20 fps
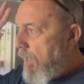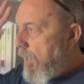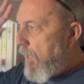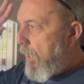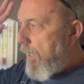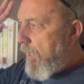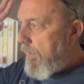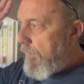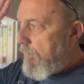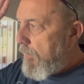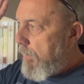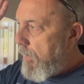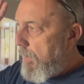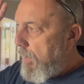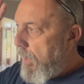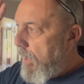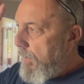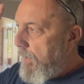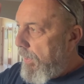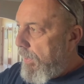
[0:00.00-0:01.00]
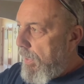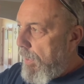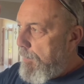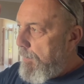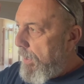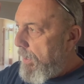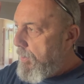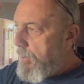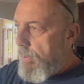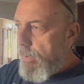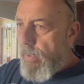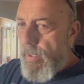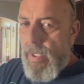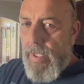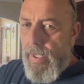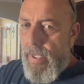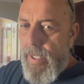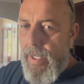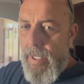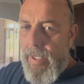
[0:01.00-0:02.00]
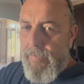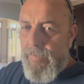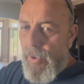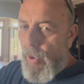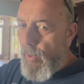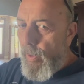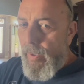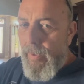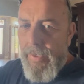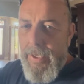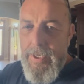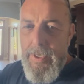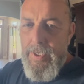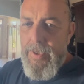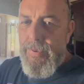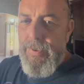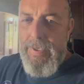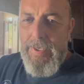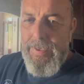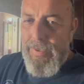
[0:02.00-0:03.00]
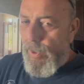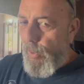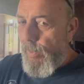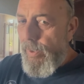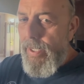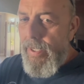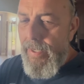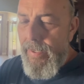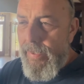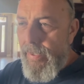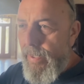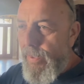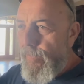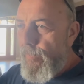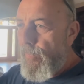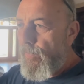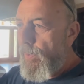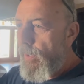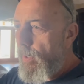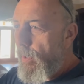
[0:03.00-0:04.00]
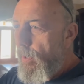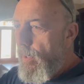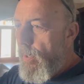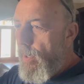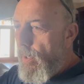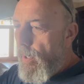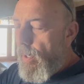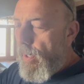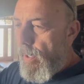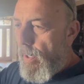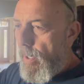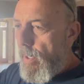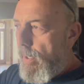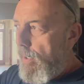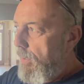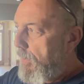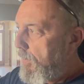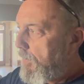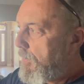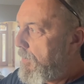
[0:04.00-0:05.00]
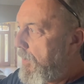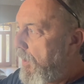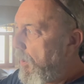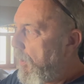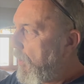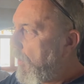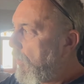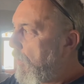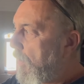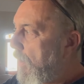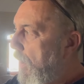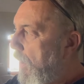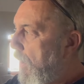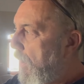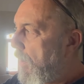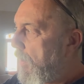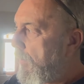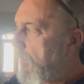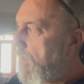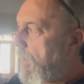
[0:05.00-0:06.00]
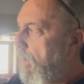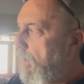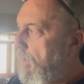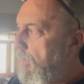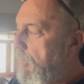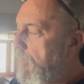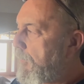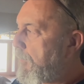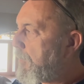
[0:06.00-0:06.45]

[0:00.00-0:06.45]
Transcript: I think I mentioned I have no air conditioning, no heating, no